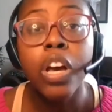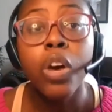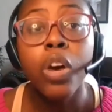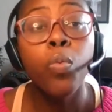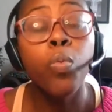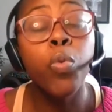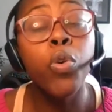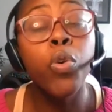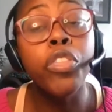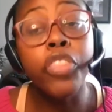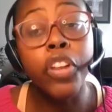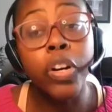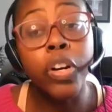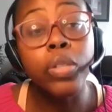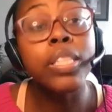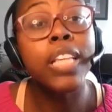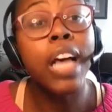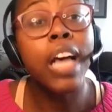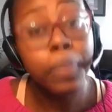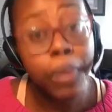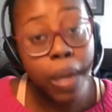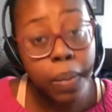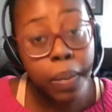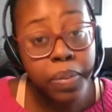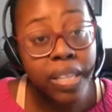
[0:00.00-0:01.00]
Were those
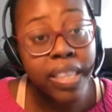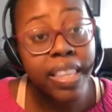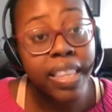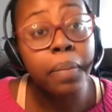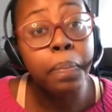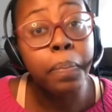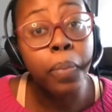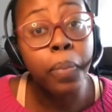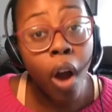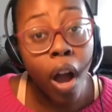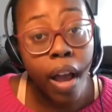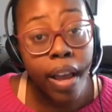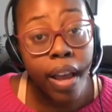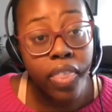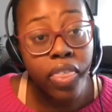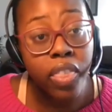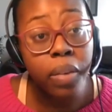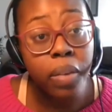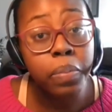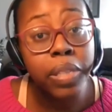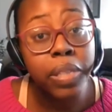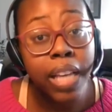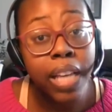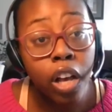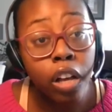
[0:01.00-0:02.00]
laptops that they brought in
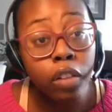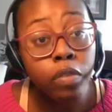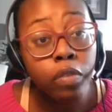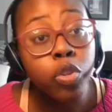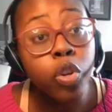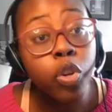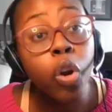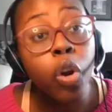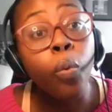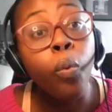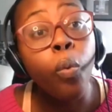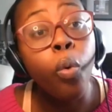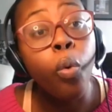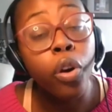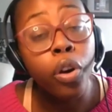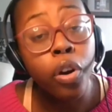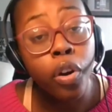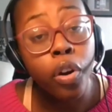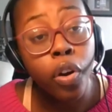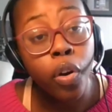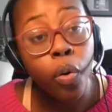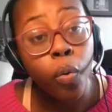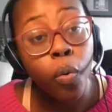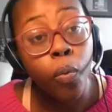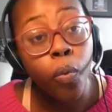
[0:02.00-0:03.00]
themselves,
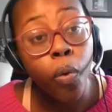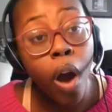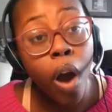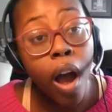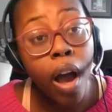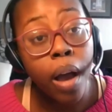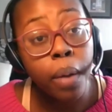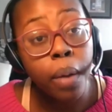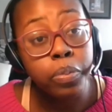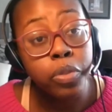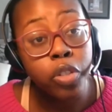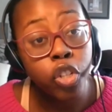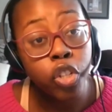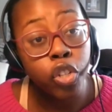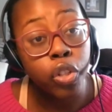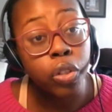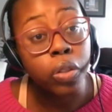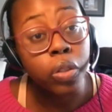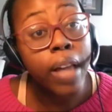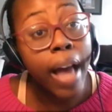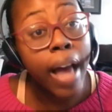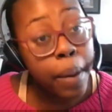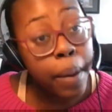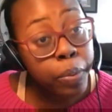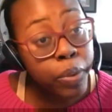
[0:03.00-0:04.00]
or did your
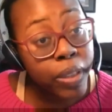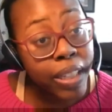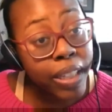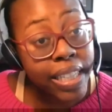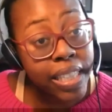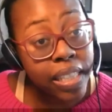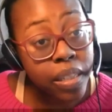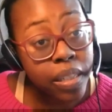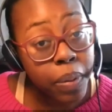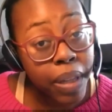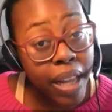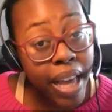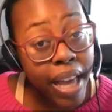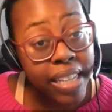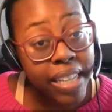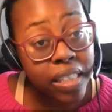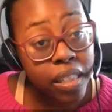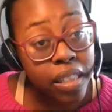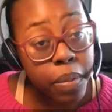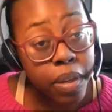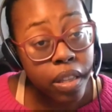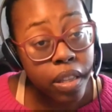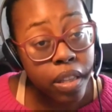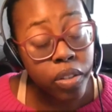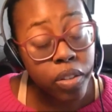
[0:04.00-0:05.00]
library supply
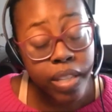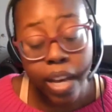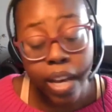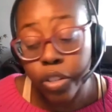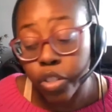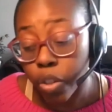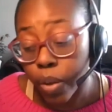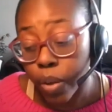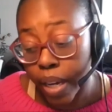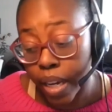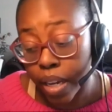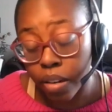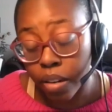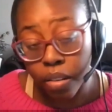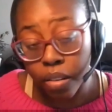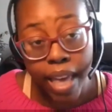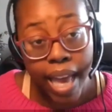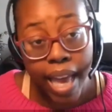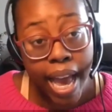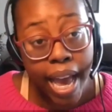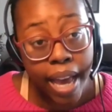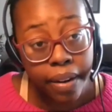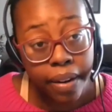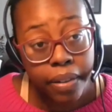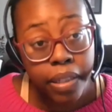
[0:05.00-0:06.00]
some of those? How'd you handle
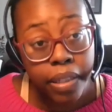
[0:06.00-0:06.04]
that?